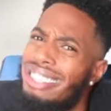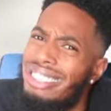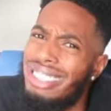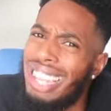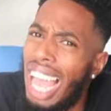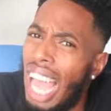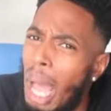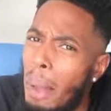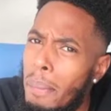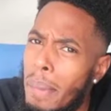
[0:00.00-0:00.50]
It's
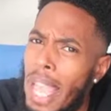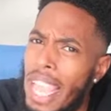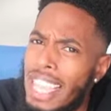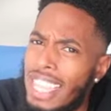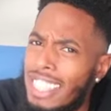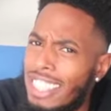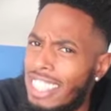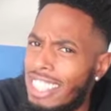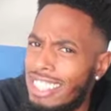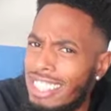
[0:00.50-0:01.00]
not,
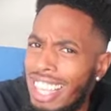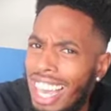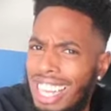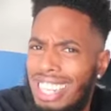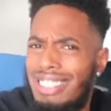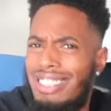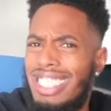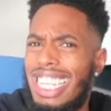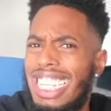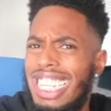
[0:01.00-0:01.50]
man. You just
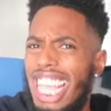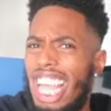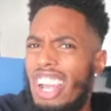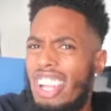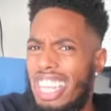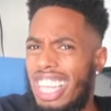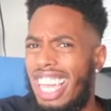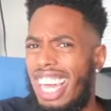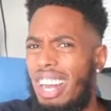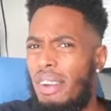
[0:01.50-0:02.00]
gotta sit
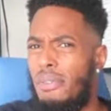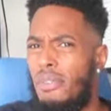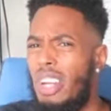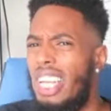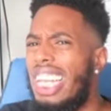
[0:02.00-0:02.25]
there and you gotta